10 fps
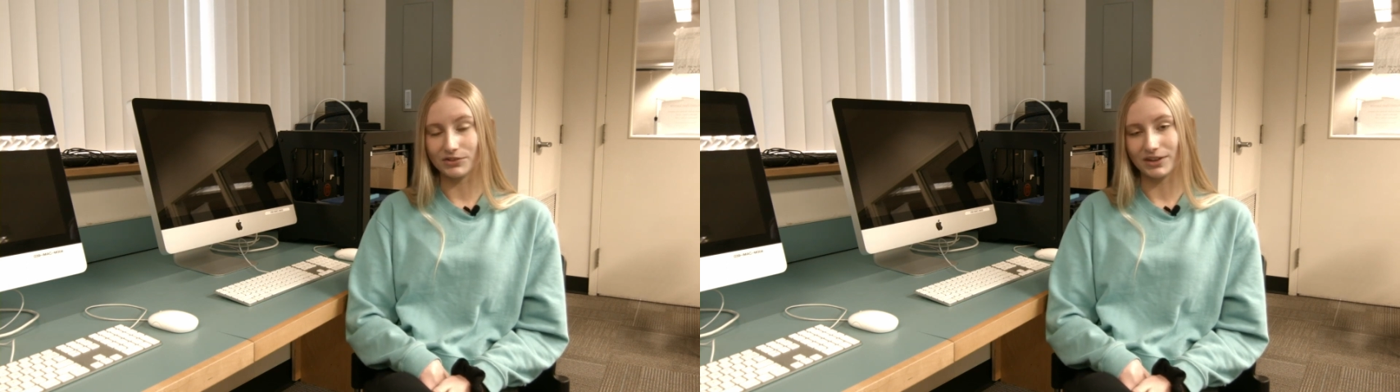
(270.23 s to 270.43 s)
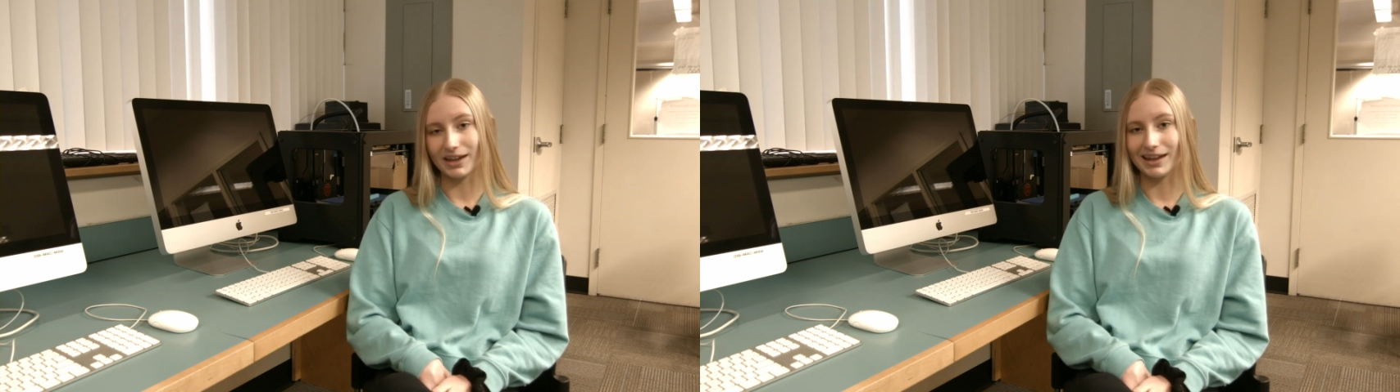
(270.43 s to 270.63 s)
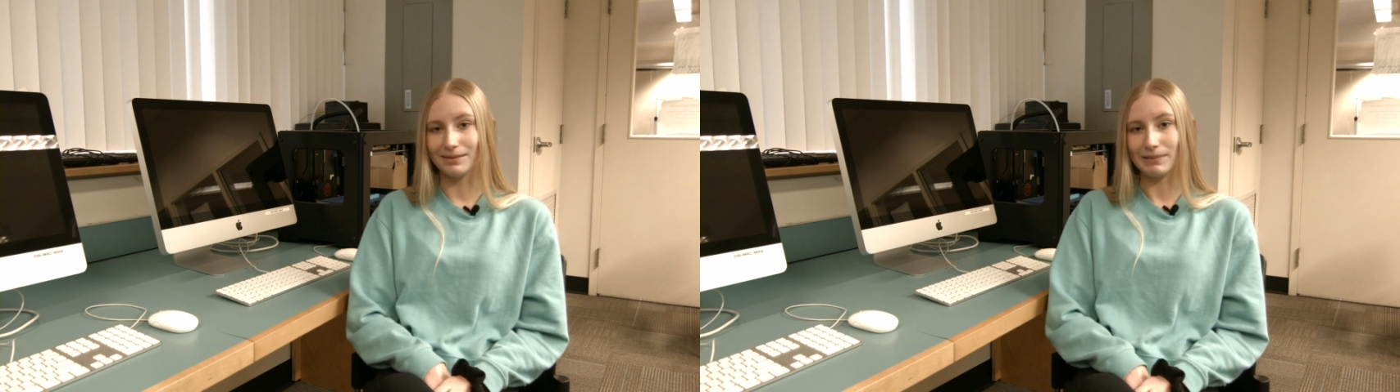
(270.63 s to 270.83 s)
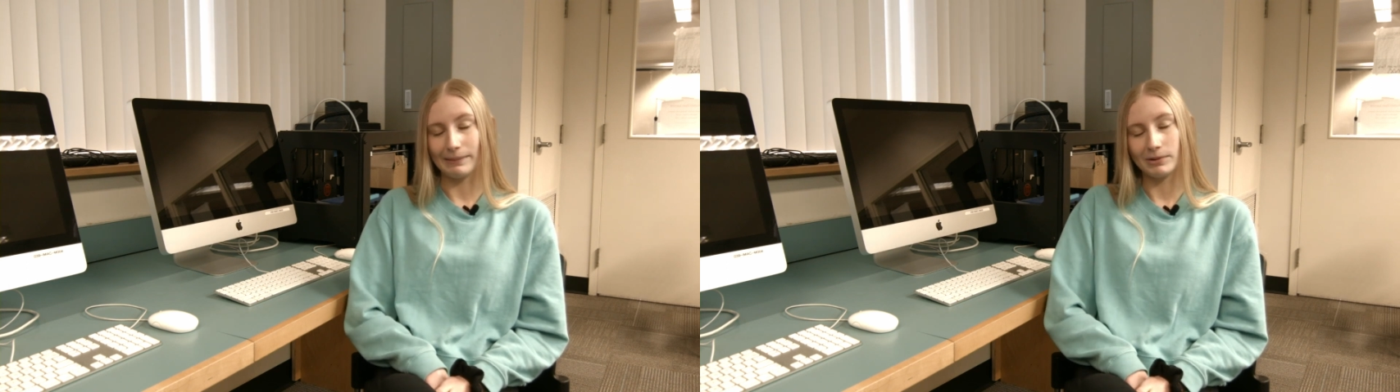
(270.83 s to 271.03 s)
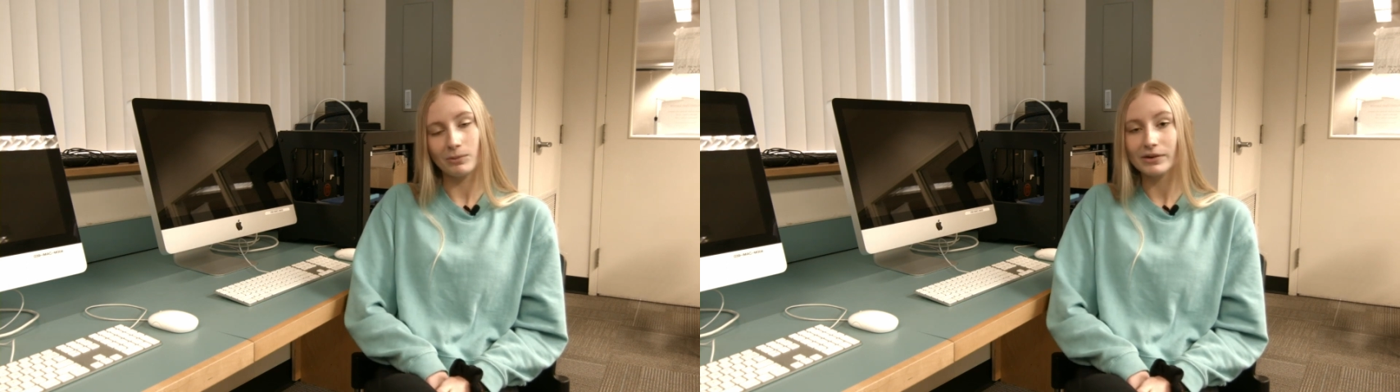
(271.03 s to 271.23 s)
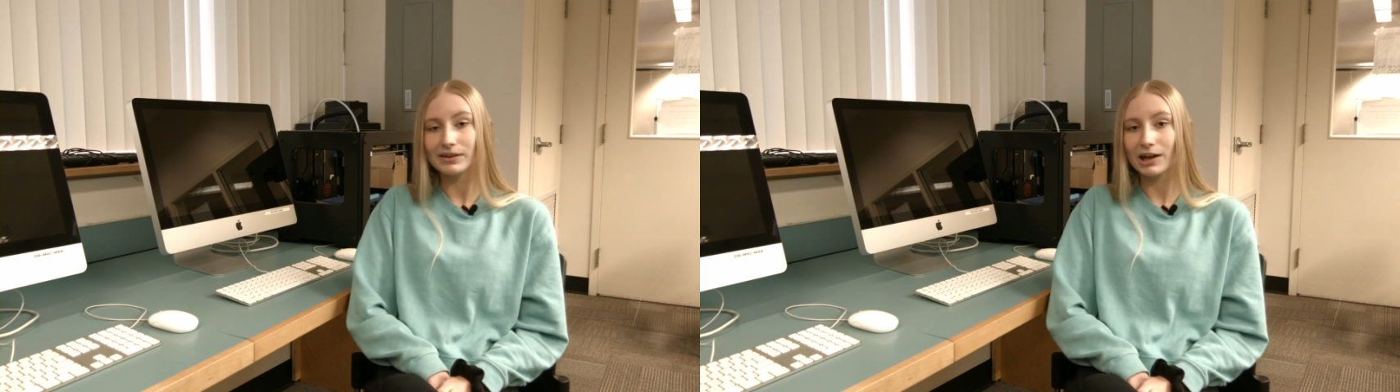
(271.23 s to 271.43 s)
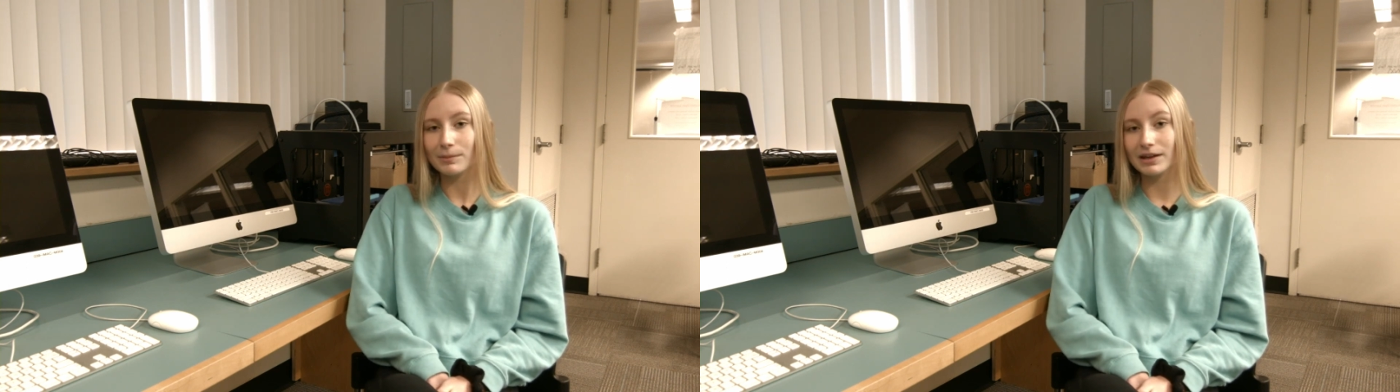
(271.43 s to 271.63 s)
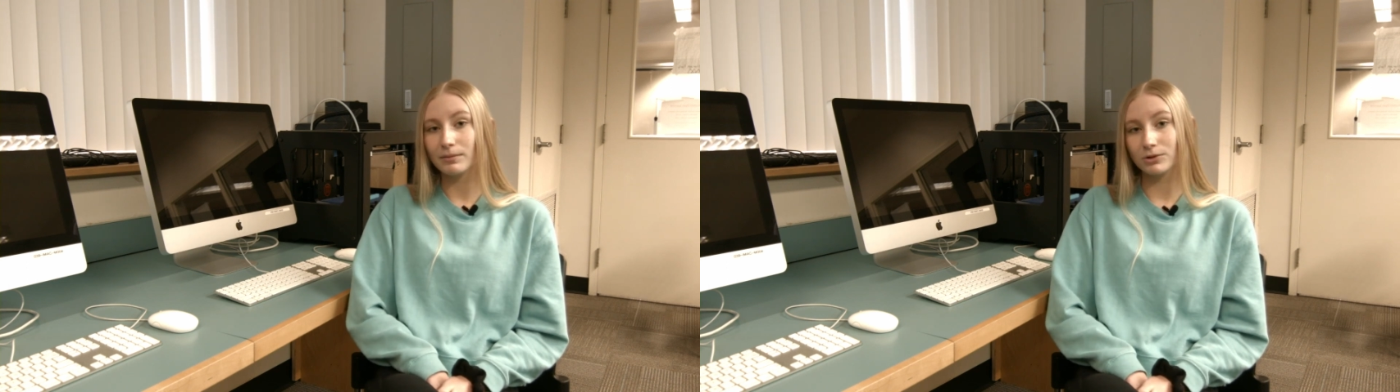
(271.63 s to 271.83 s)
and maybe one day I'll
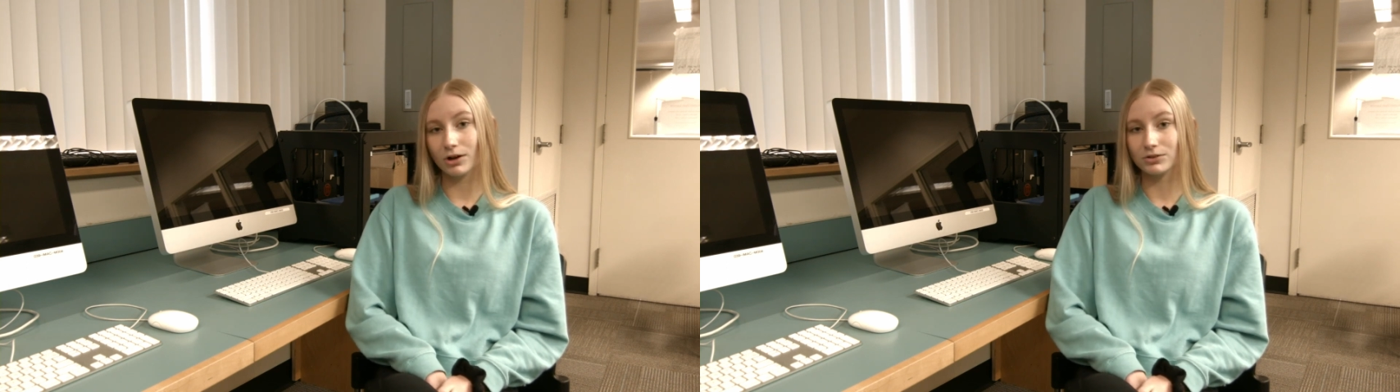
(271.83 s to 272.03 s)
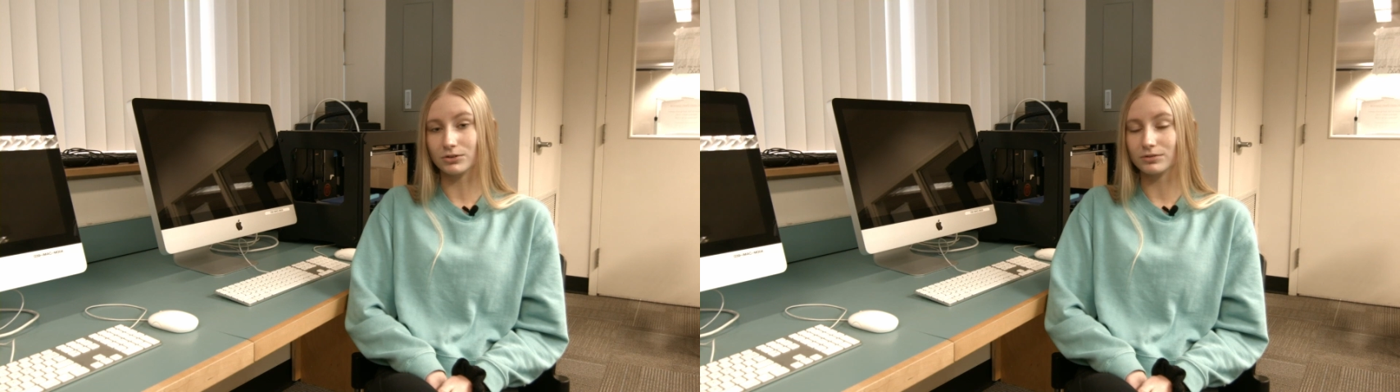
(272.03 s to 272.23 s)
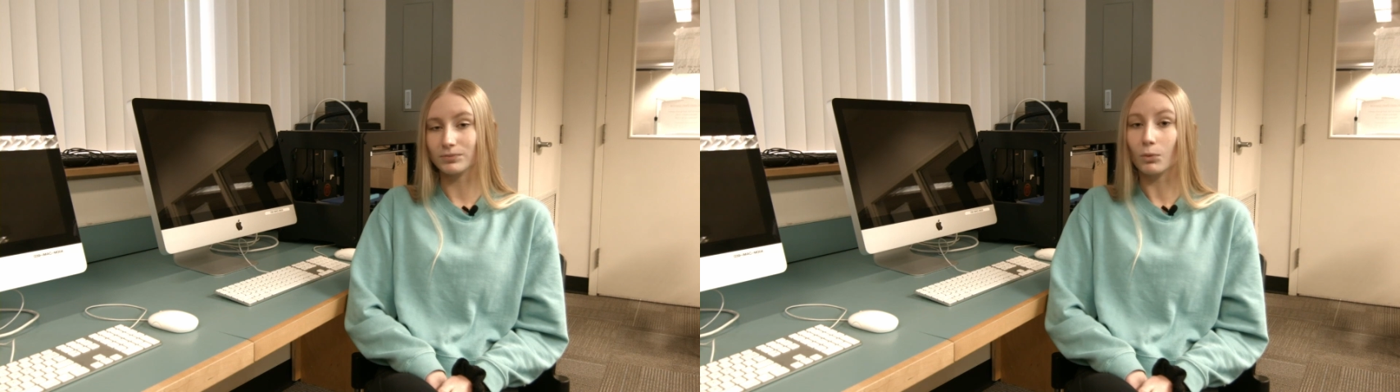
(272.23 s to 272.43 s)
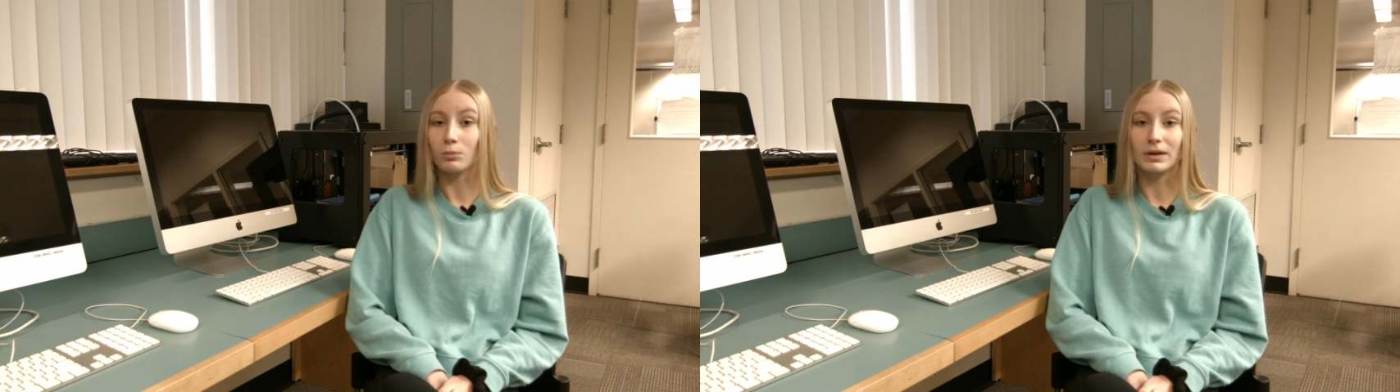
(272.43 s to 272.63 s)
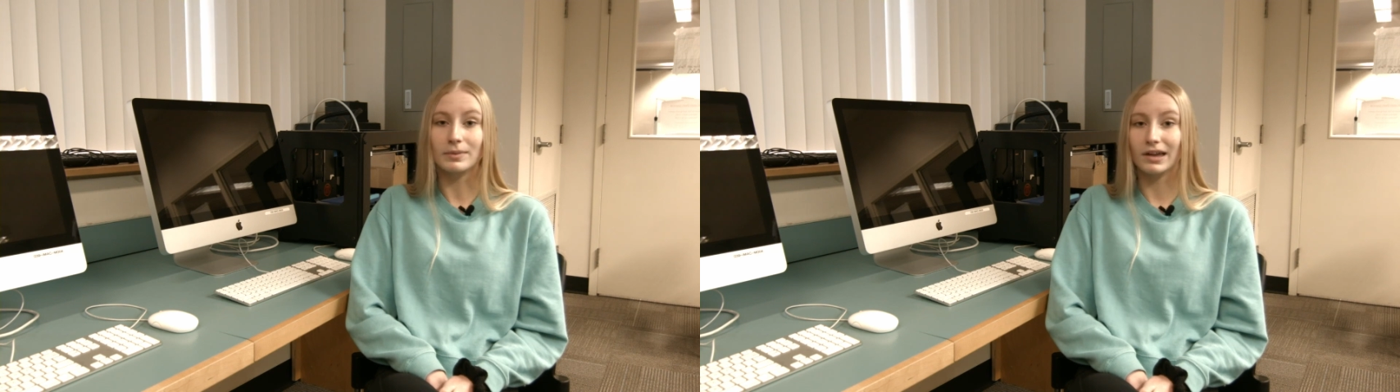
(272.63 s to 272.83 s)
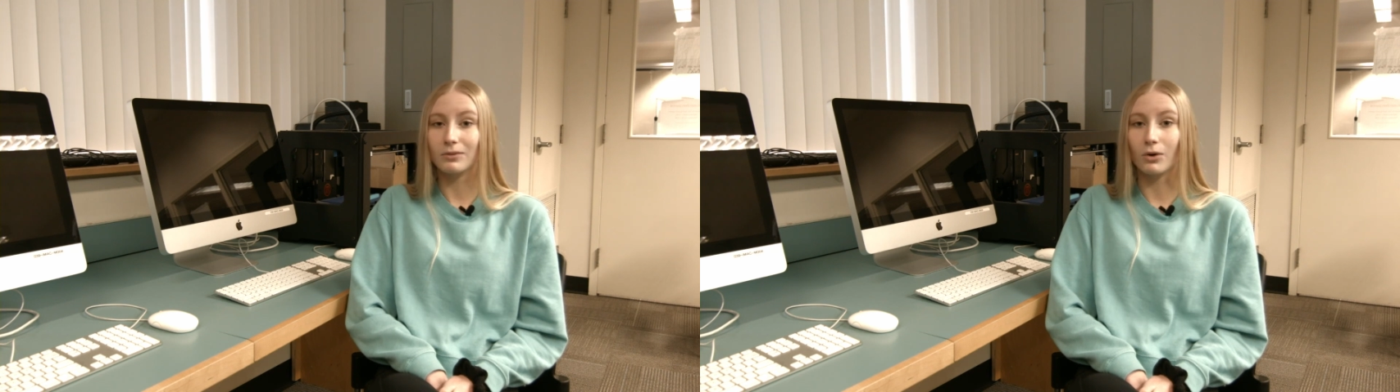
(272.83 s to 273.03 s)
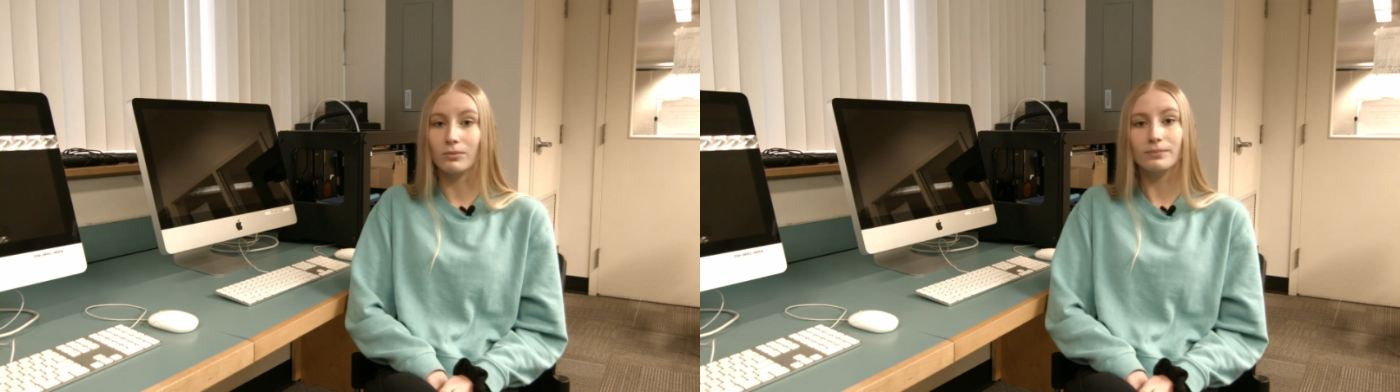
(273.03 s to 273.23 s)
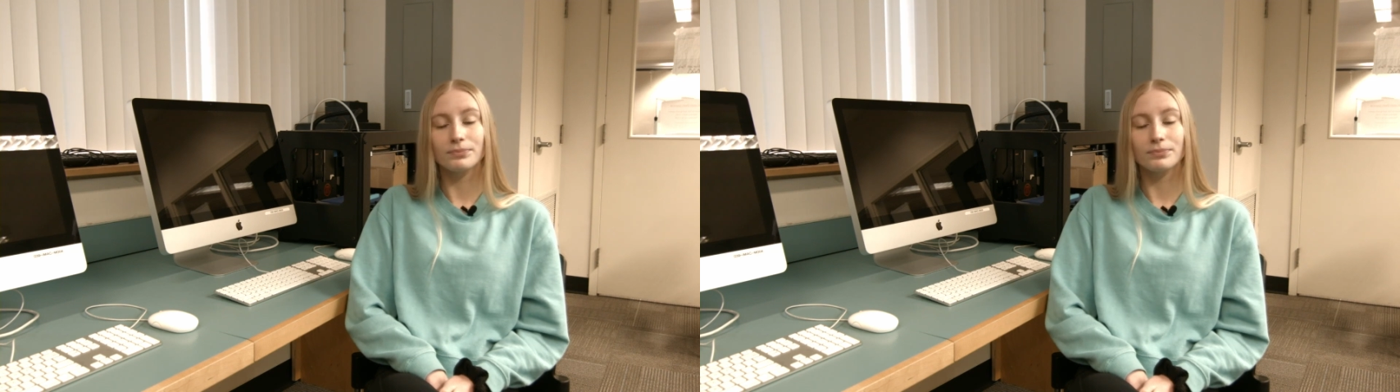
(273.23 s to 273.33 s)
become a doctor, or maybe I won't.